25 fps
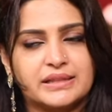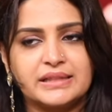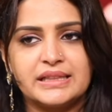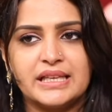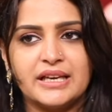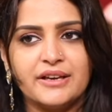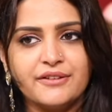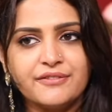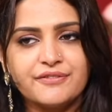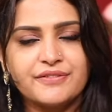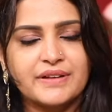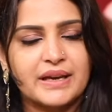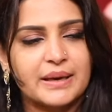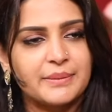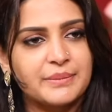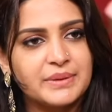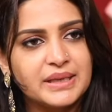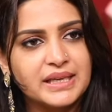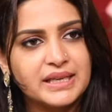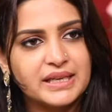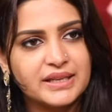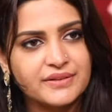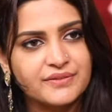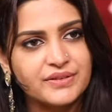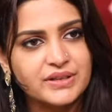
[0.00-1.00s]
Their
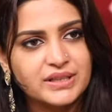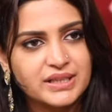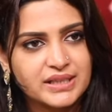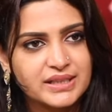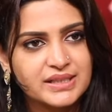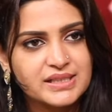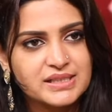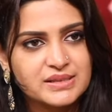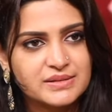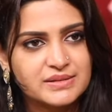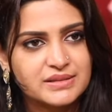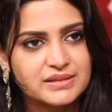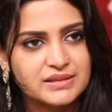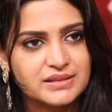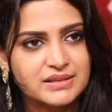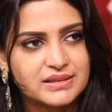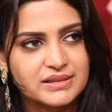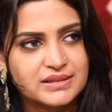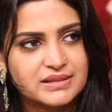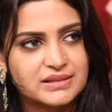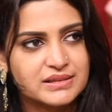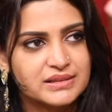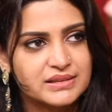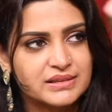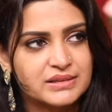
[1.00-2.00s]
family and everything is,
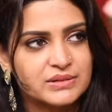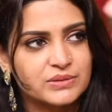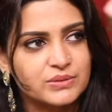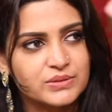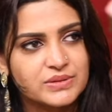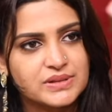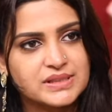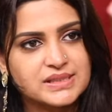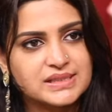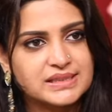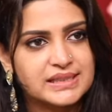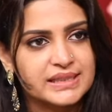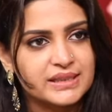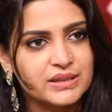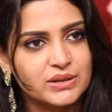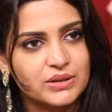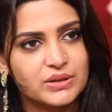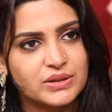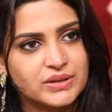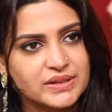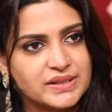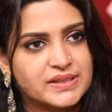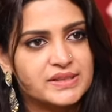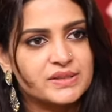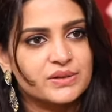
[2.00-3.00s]
you know, it's like
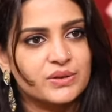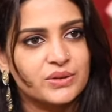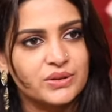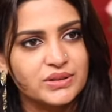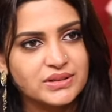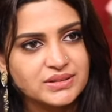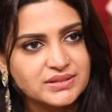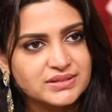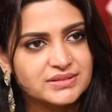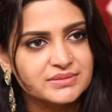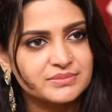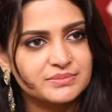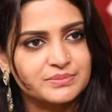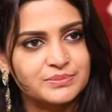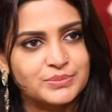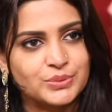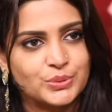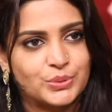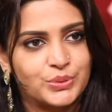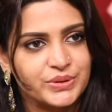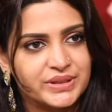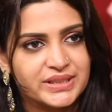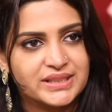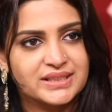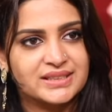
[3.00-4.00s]
it's all
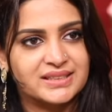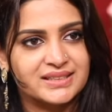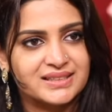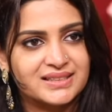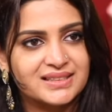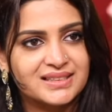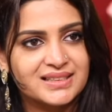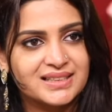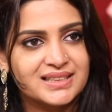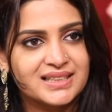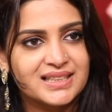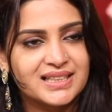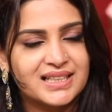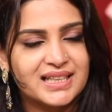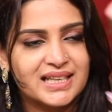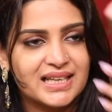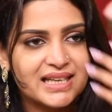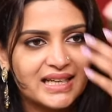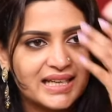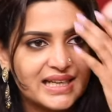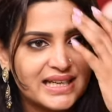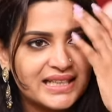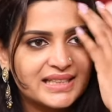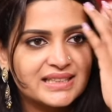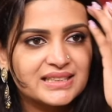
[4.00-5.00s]
broken,
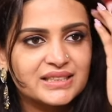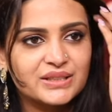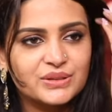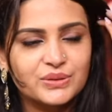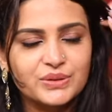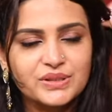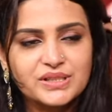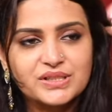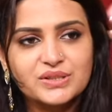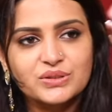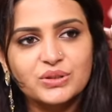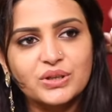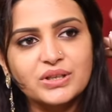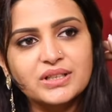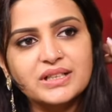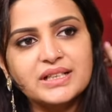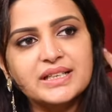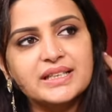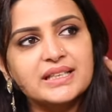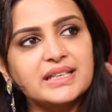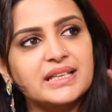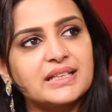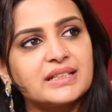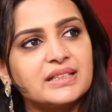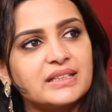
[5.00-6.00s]
and you know, it's not
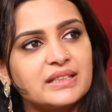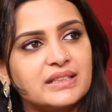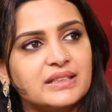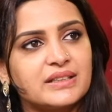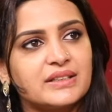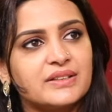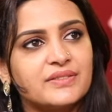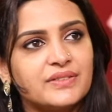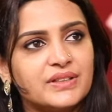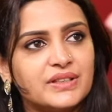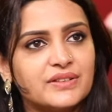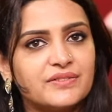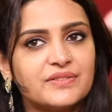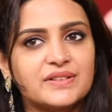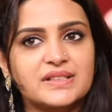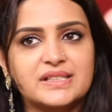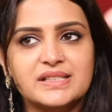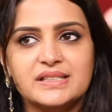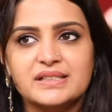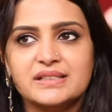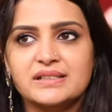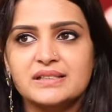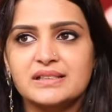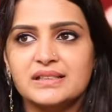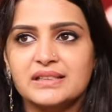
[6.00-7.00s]
like, and even if
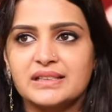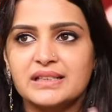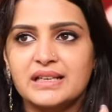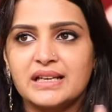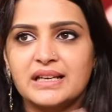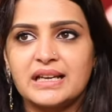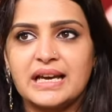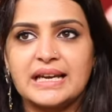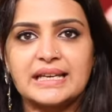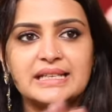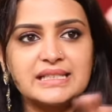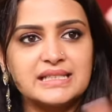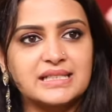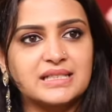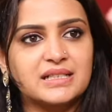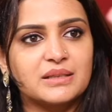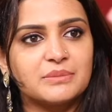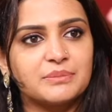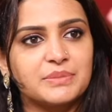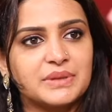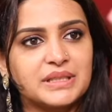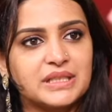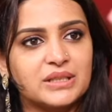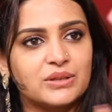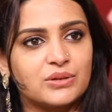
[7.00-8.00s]
it's in an IT
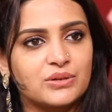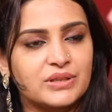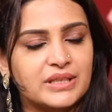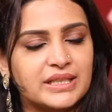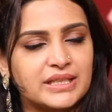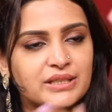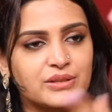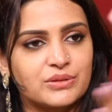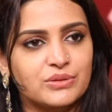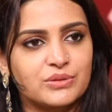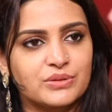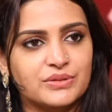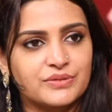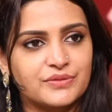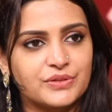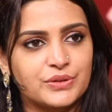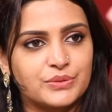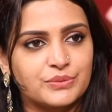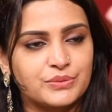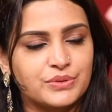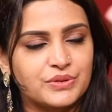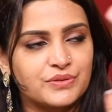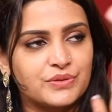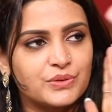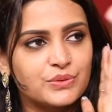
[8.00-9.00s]
company or like, you know, if
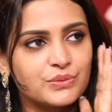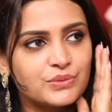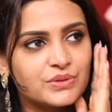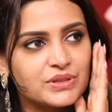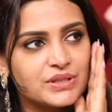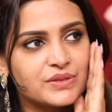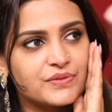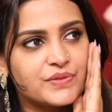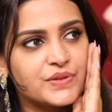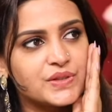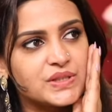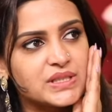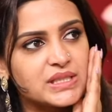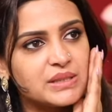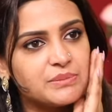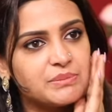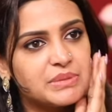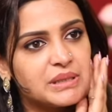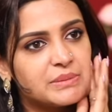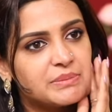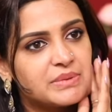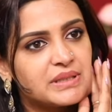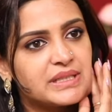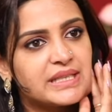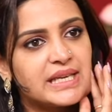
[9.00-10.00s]
you see
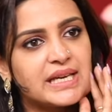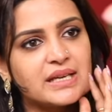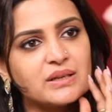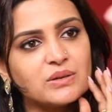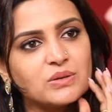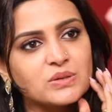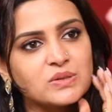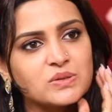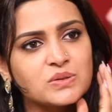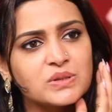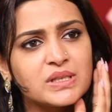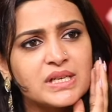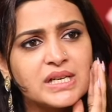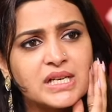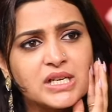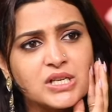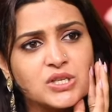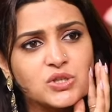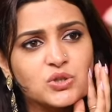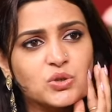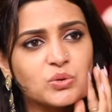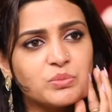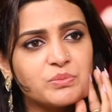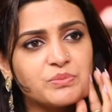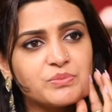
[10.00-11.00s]
people there also,
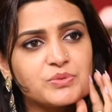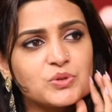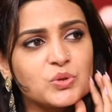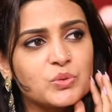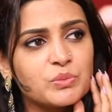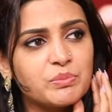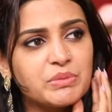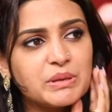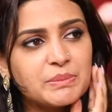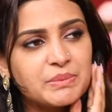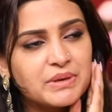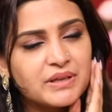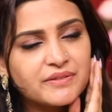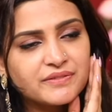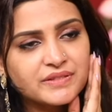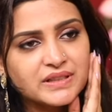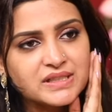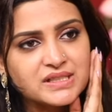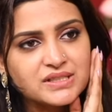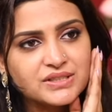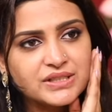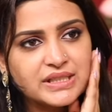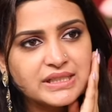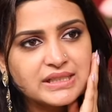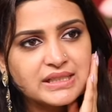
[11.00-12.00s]
so many people are
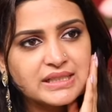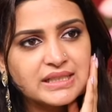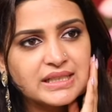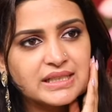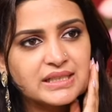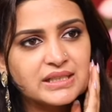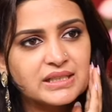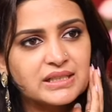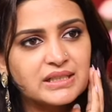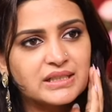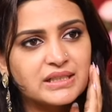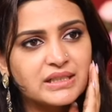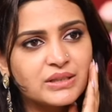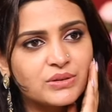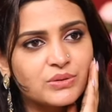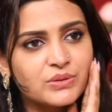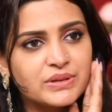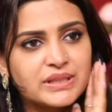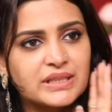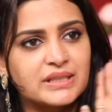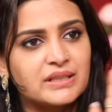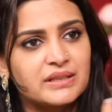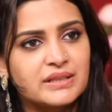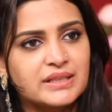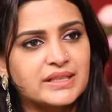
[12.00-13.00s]
frustrated, and you know,
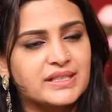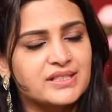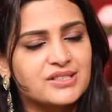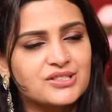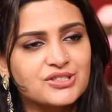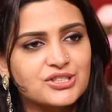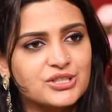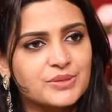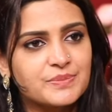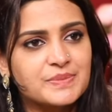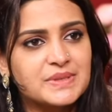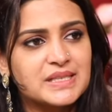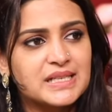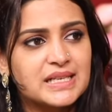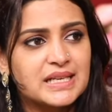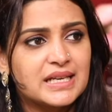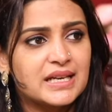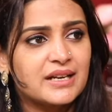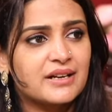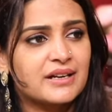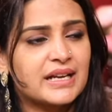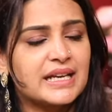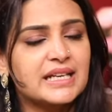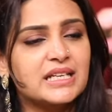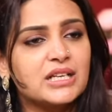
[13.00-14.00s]
their relationships
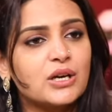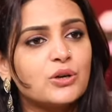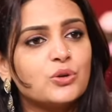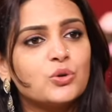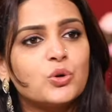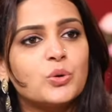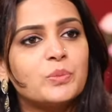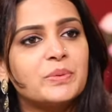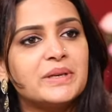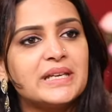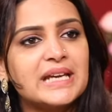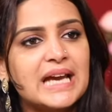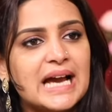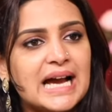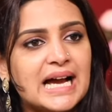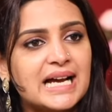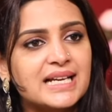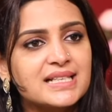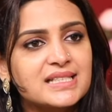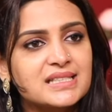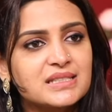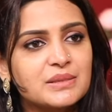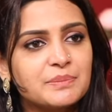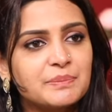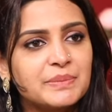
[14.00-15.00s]
right now, nobody
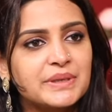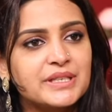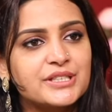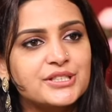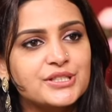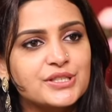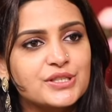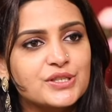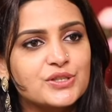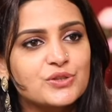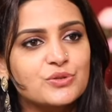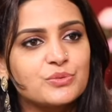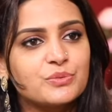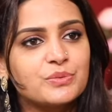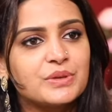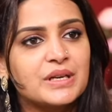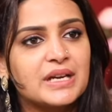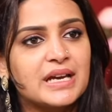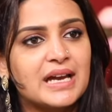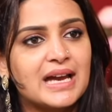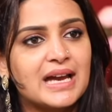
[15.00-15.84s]
has the patience to